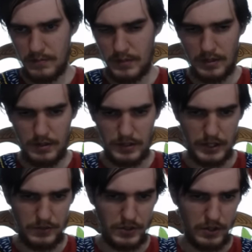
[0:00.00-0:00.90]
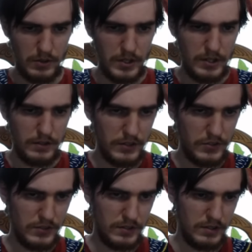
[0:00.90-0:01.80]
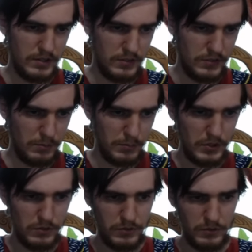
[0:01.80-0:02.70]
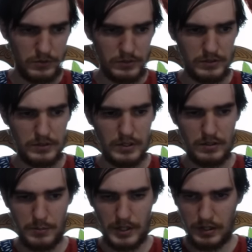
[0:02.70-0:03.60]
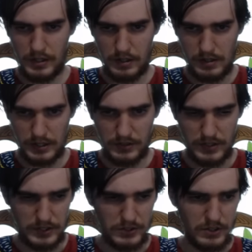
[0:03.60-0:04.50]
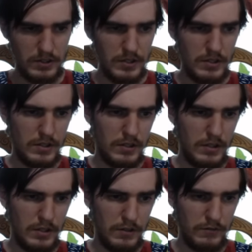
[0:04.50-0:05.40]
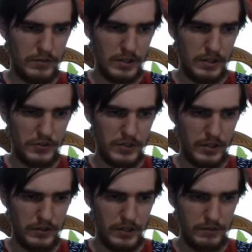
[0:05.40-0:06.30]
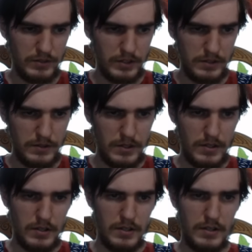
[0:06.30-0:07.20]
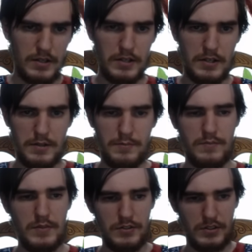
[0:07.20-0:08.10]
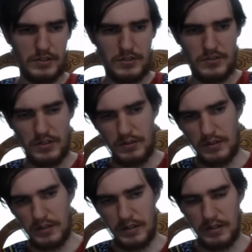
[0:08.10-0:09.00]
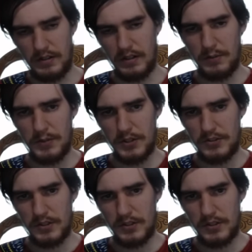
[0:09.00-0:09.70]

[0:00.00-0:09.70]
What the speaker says: Okay, so this is the beautiful Ndebele architecture of South Africa, as you can see right there in the image,